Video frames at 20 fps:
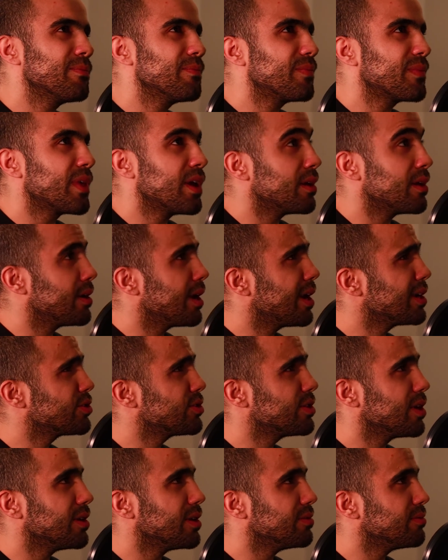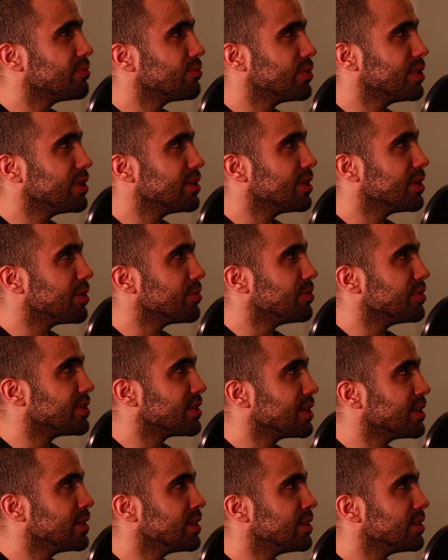Actually, I really doubt there's
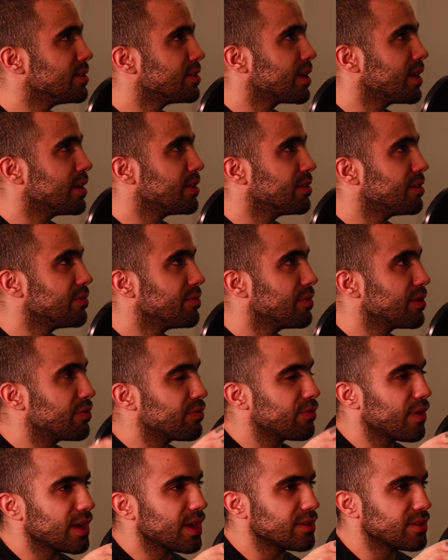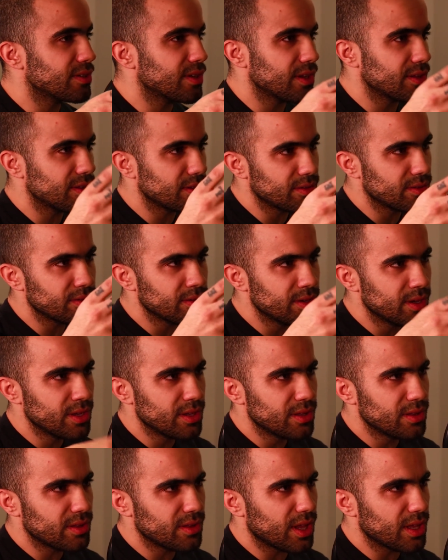any scientific facts that
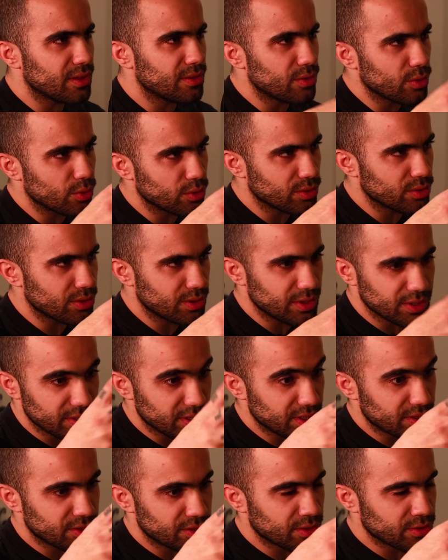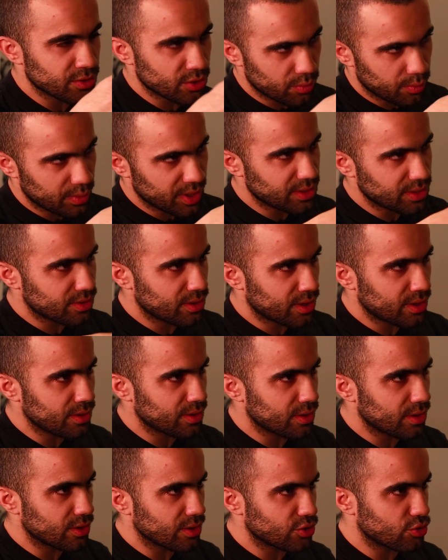these things are based on
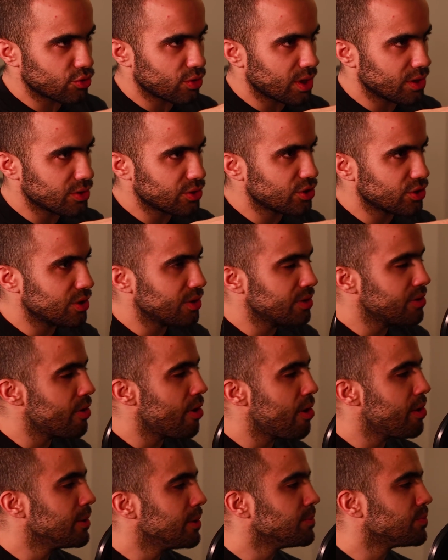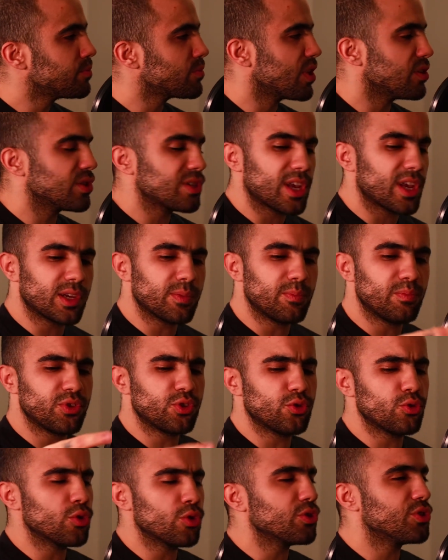the astrology. That's like
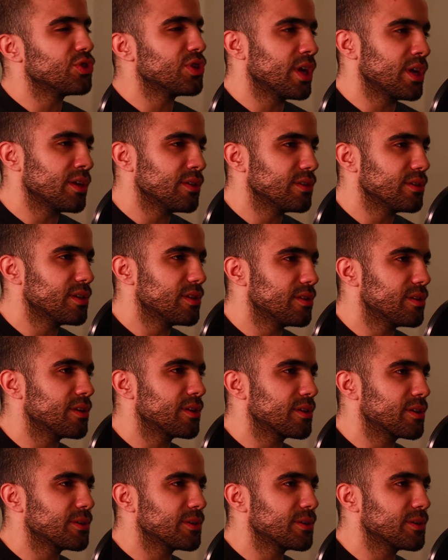pseudoscience, I think.